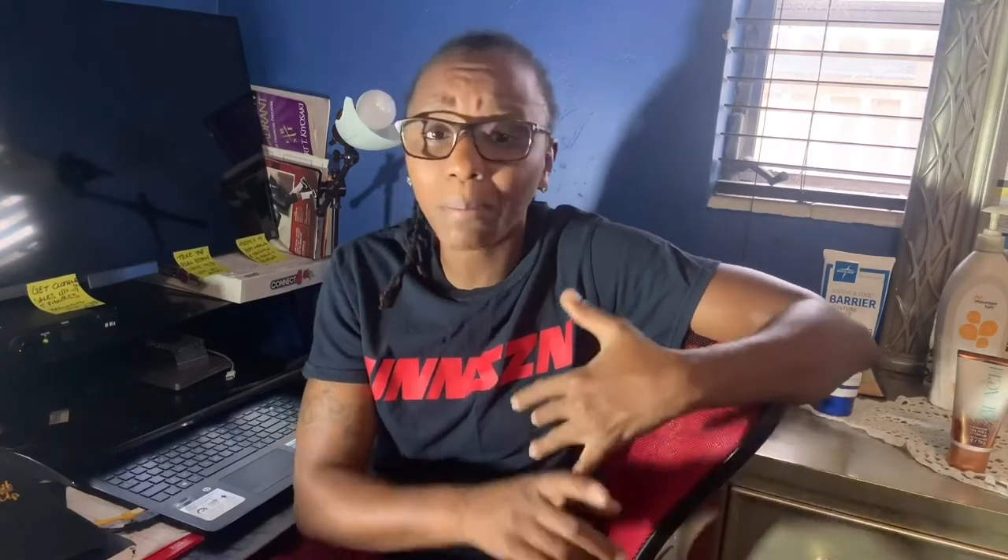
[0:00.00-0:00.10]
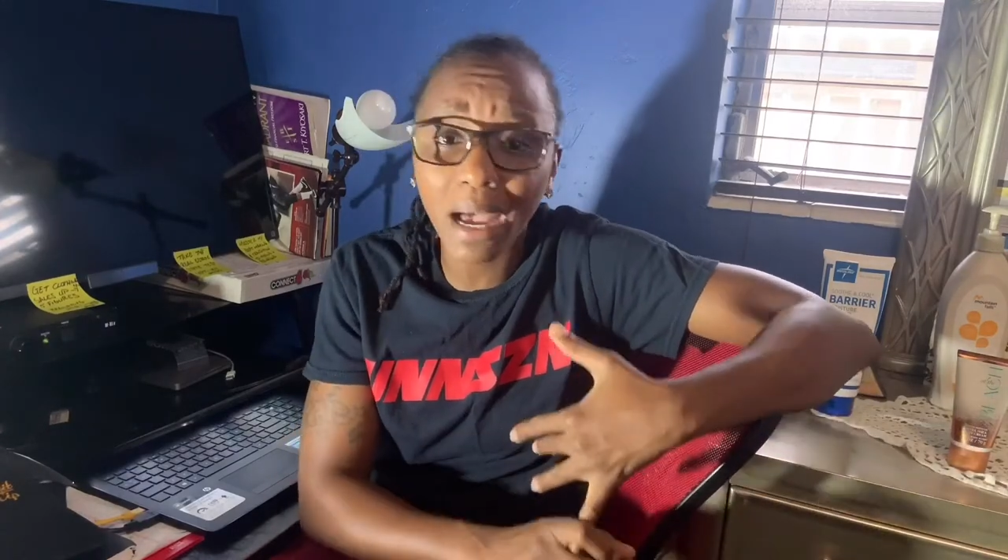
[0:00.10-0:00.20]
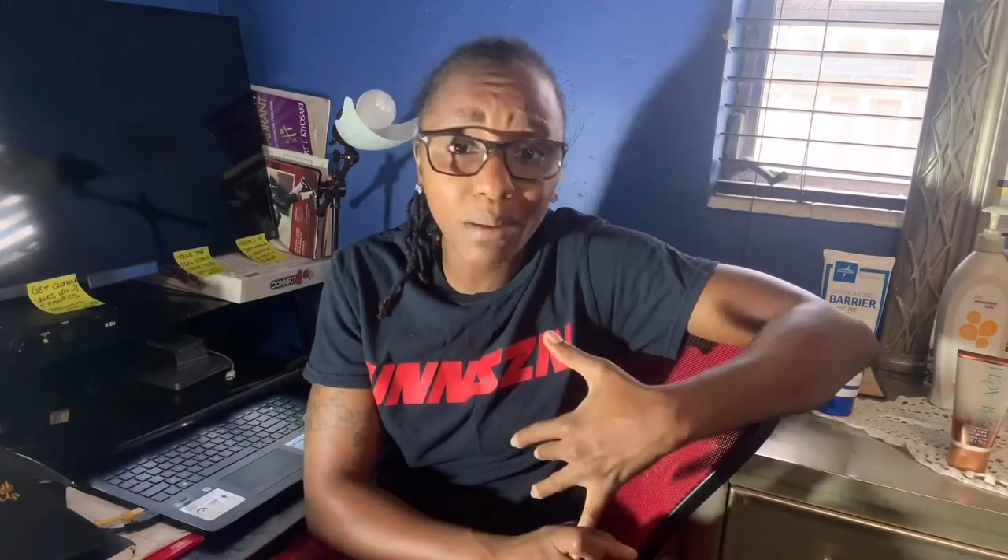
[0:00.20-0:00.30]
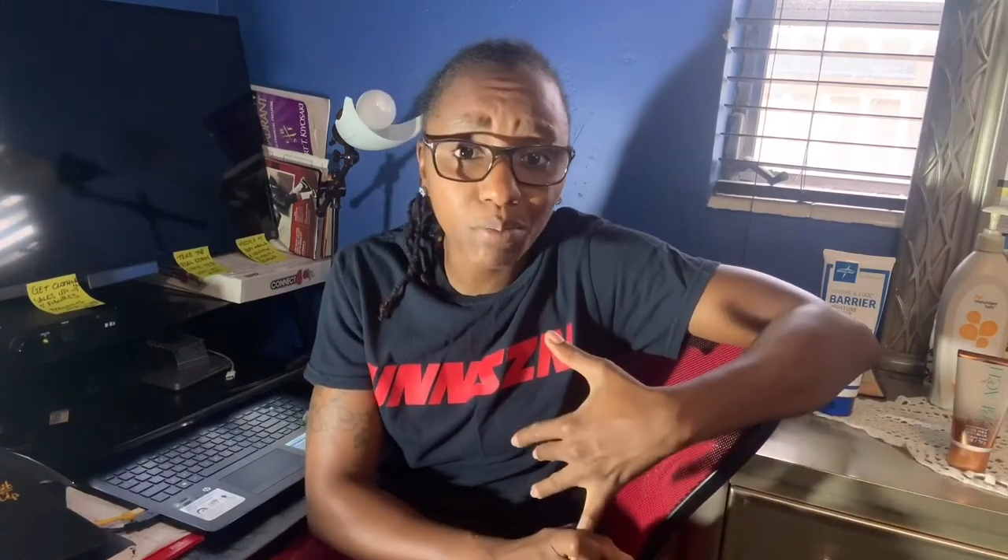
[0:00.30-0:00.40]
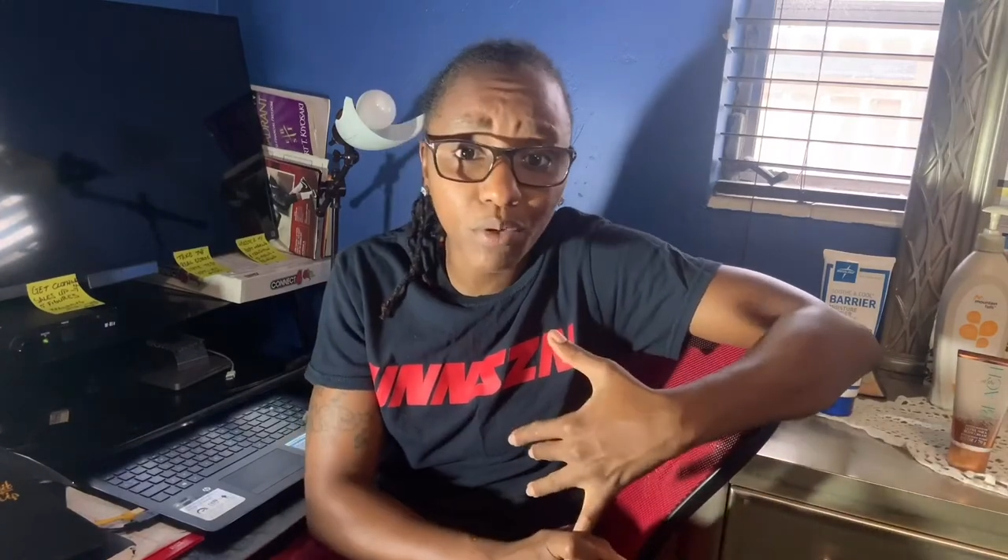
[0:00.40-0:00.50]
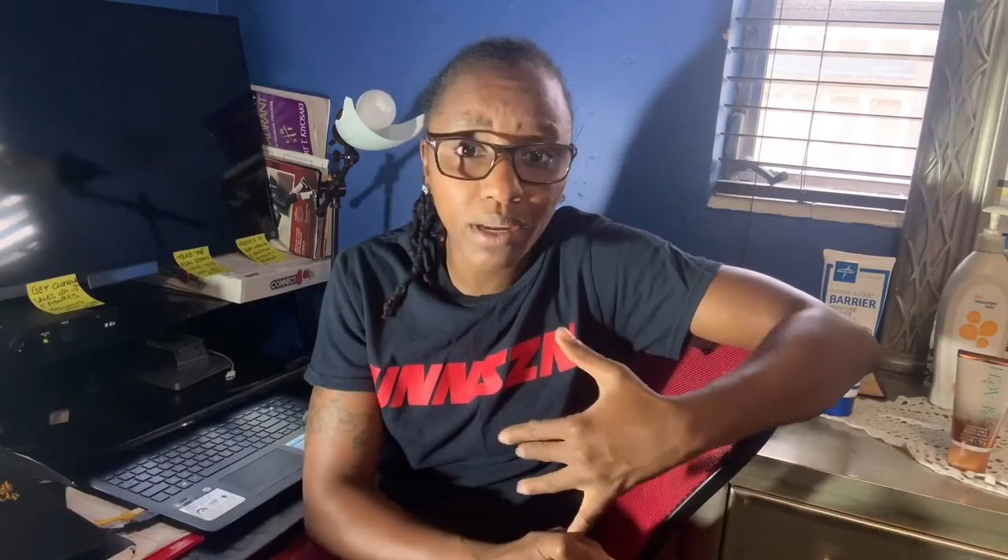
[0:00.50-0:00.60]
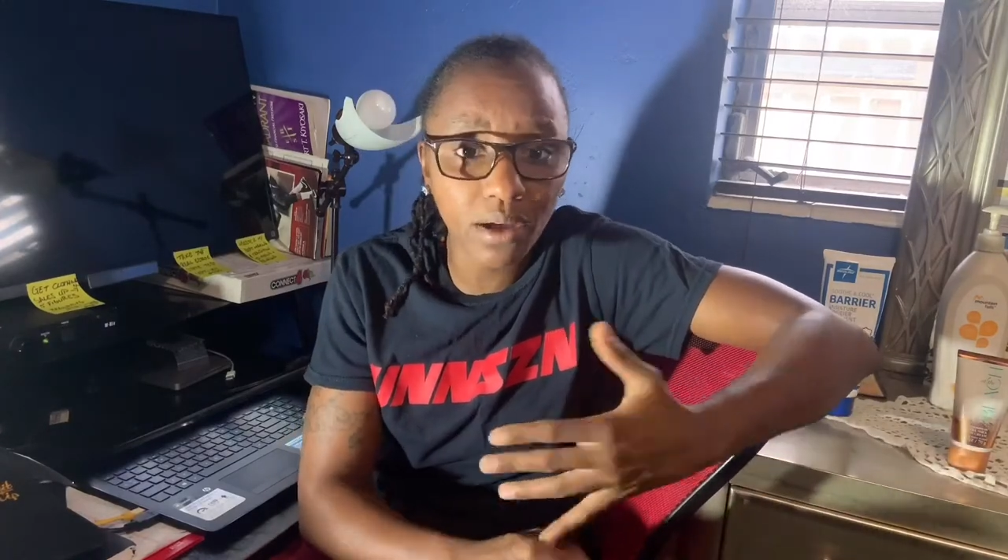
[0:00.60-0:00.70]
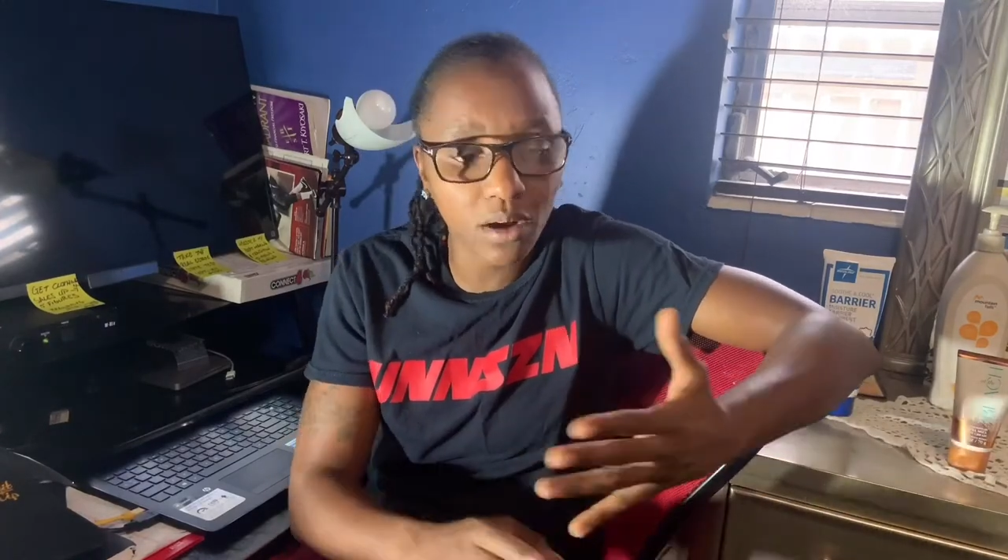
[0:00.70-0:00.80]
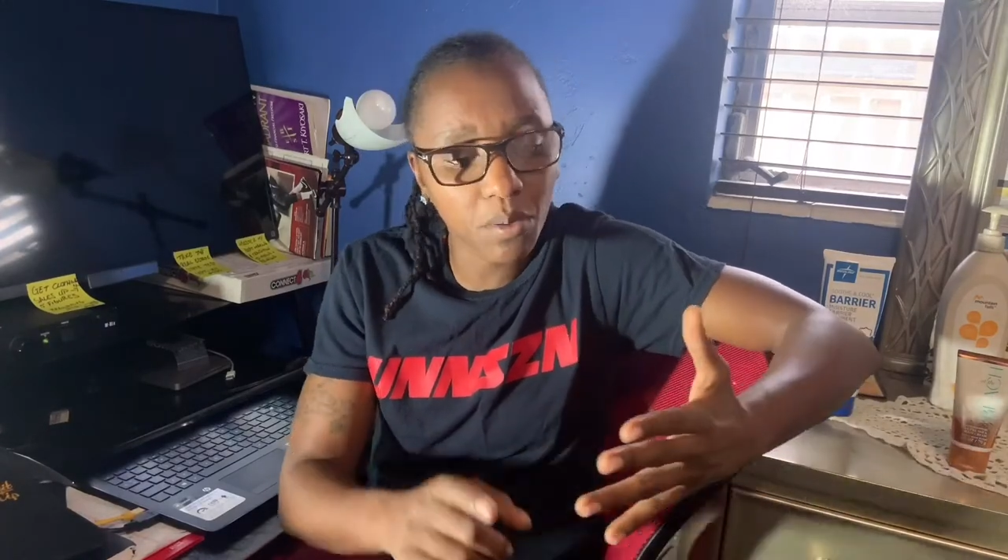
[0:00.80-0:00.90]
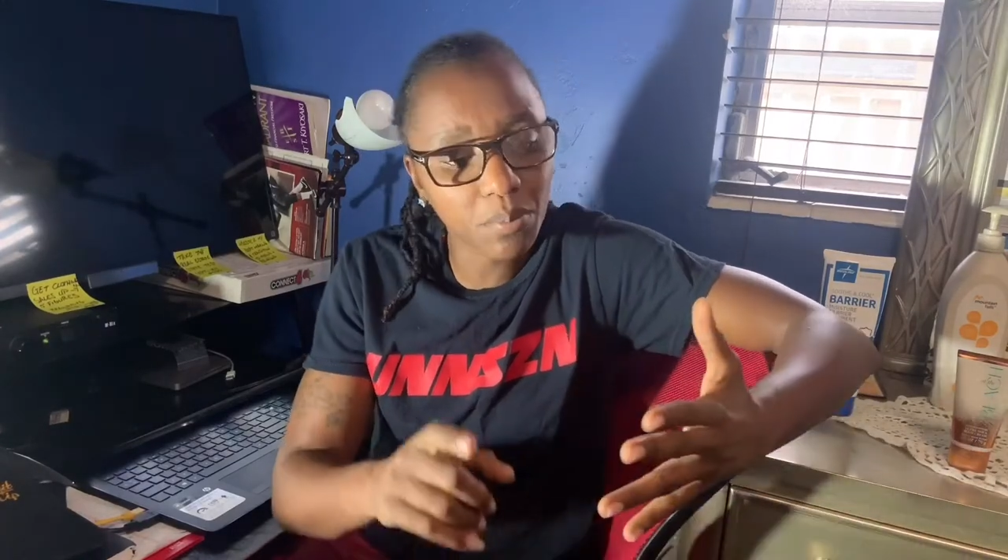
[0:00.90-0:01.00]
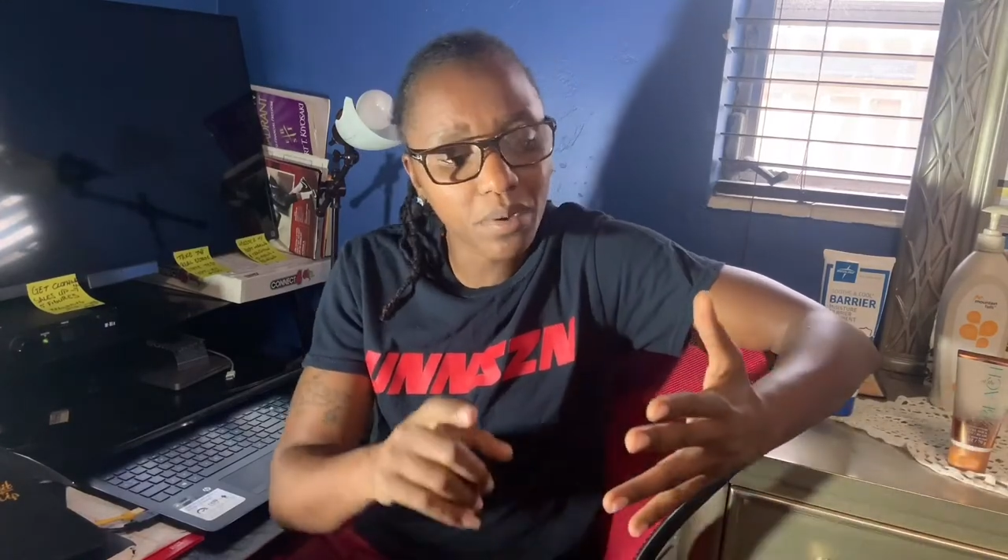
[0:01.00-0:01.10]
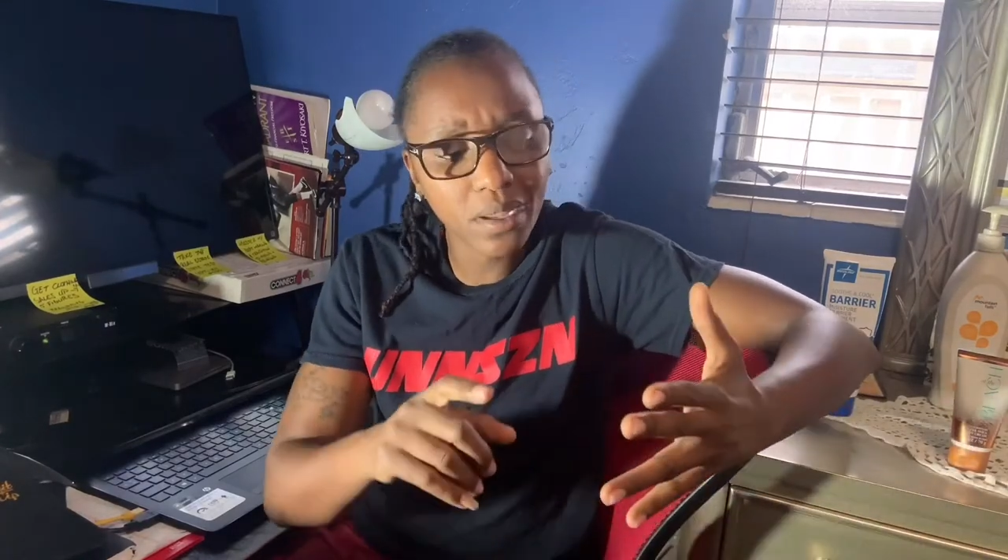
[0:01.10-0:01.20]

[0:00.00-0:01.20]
bad breakup,